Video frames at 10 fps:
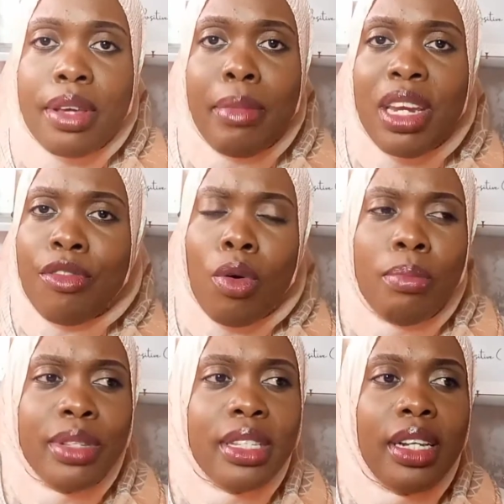There are many
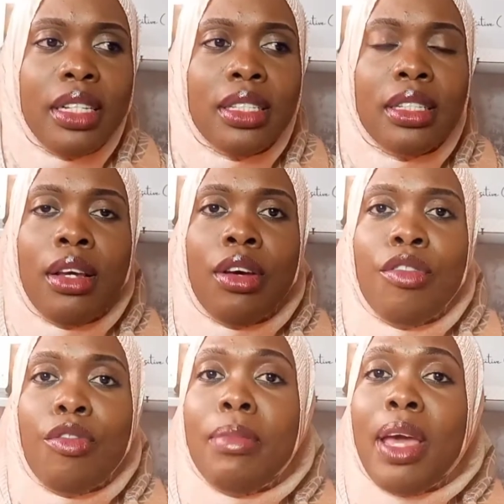forms. There's
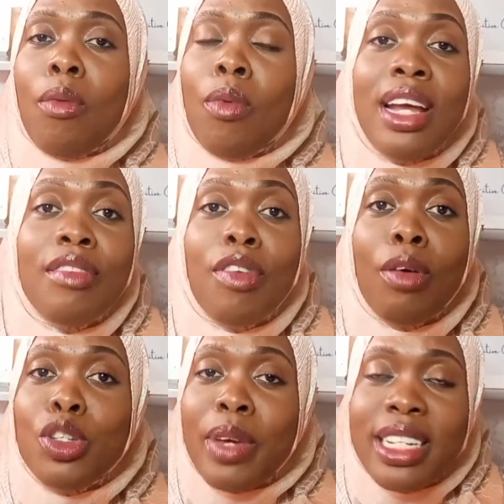Form A1,
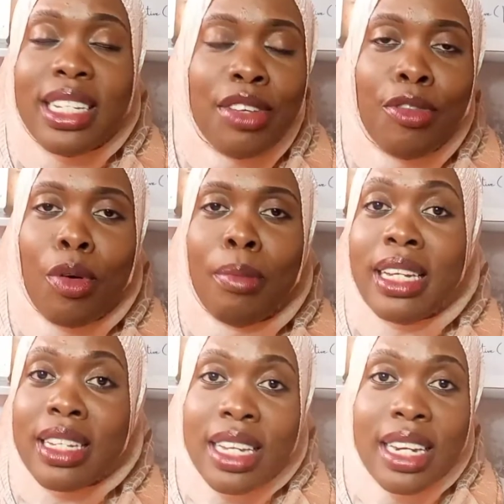Form 20, Form
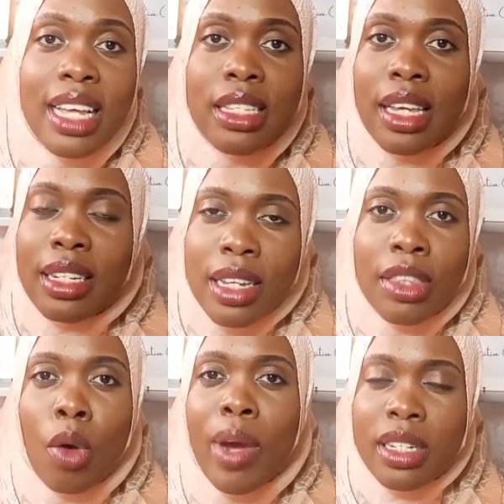18, S18.
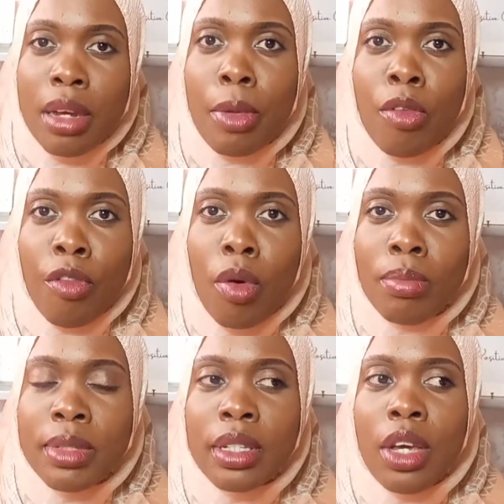There are quite a number of
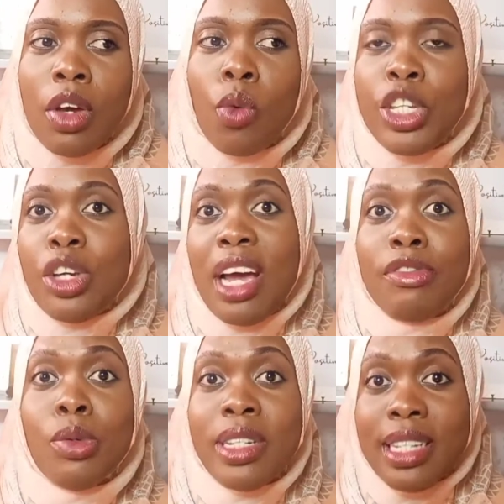forms which you
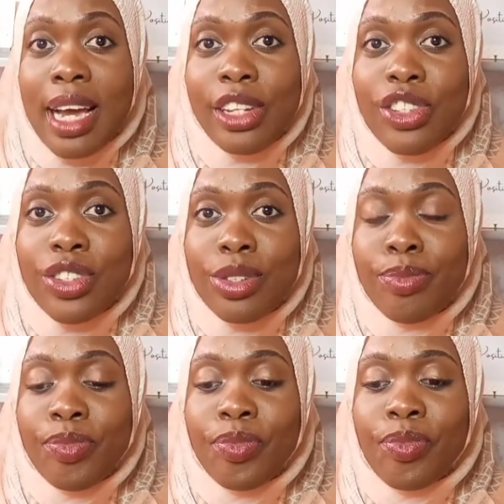have to attach,
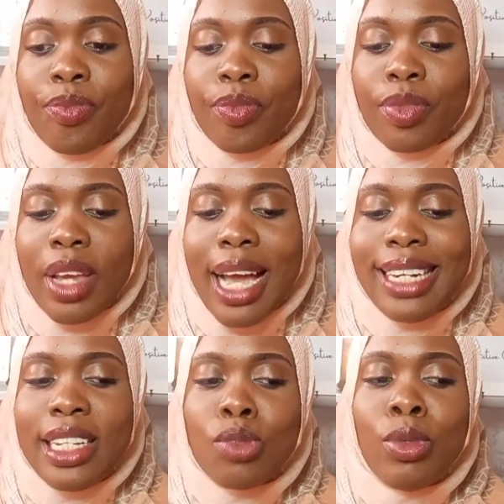
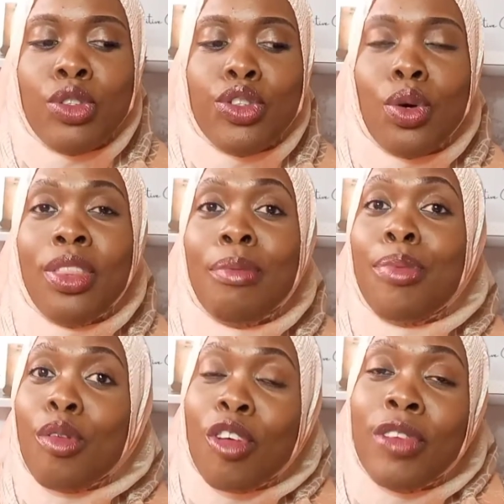and this will show the
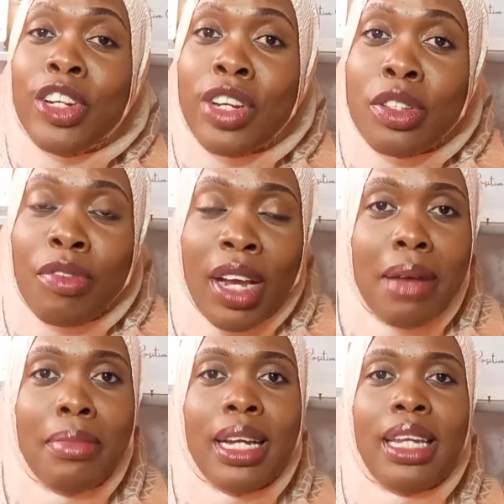proof of address of the
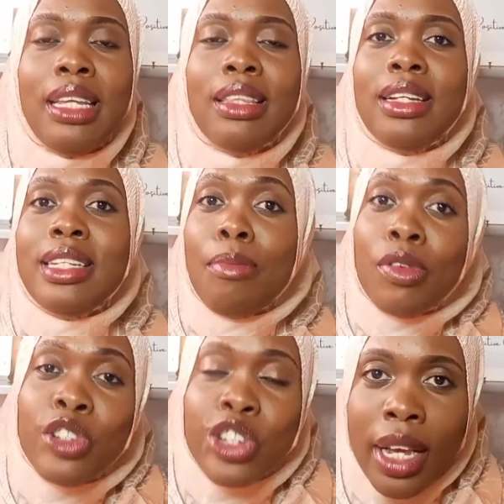company, the type
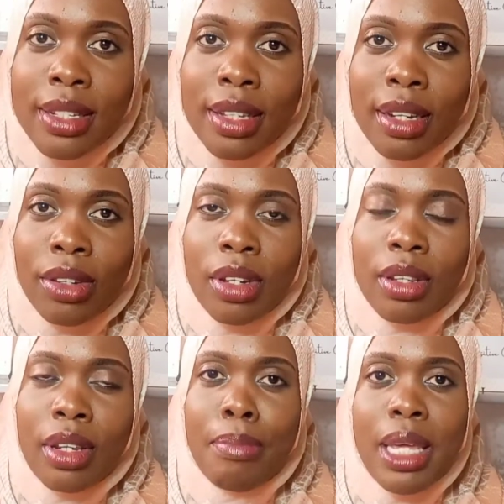of shares
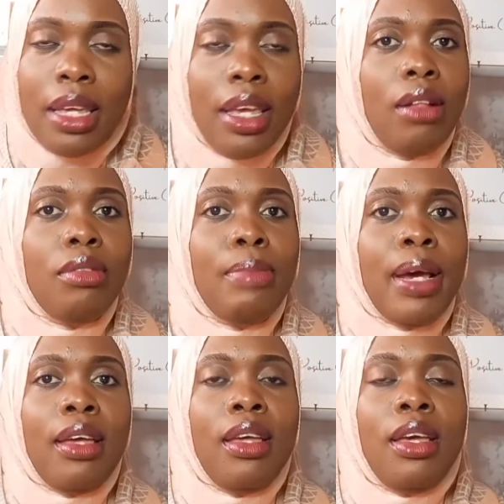that are being held
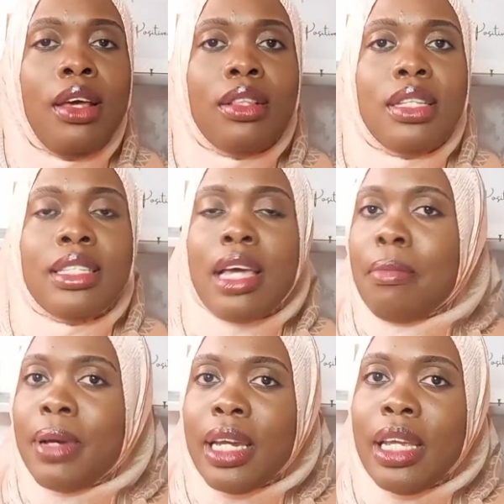by this
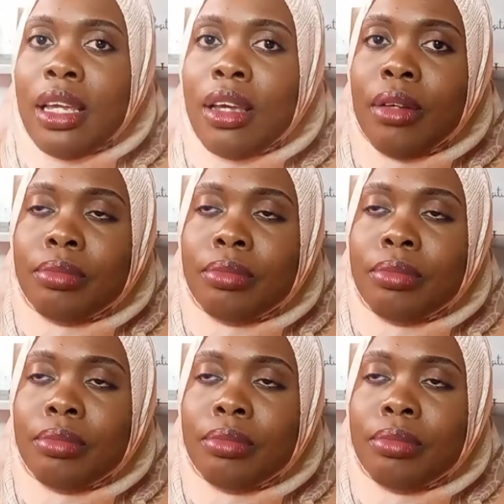company